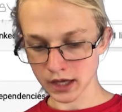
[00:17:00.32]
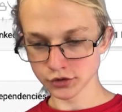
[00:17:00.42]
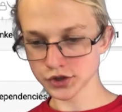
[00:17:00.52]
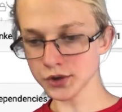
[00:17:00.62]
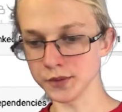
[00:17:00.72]

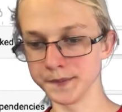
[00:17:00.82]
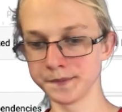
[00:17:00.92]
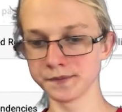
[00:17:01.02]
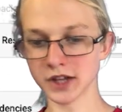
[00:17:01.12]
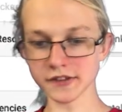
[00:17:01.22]
2,
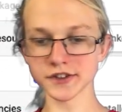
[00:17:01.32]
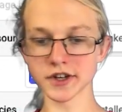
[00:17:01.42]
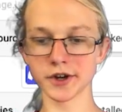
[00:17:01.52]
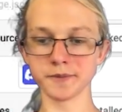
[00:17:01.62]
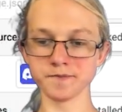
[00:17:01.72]
like
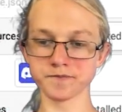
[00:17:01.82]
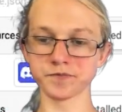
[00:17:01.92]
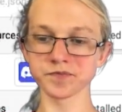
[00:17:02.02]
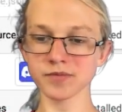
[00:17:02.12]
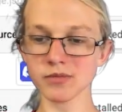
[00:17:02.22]
so.
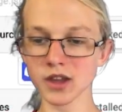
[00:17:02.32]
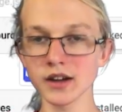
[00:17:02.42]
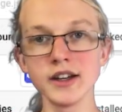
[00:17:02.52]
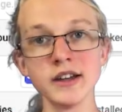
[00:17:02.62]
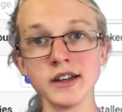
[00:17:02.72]

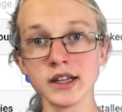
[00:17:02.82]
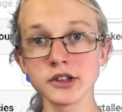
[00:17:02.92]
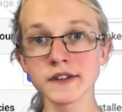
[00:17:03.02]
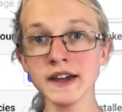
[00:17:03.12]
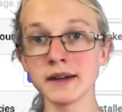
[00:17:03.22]
And look
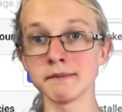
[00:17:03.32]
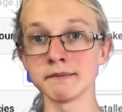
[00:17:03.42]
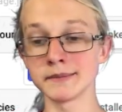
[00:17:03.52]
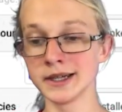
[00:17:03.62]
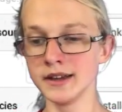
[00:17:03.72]
at that.
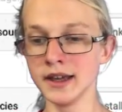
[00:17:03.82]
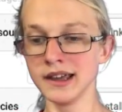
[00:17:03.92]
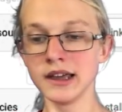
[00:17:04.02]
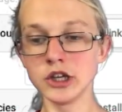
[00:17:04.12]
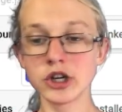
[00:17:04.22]

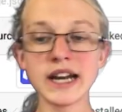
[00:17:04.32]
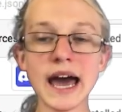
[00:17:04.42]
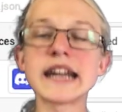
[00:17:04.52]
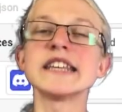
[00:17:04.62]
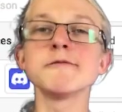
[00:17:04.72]
You can add as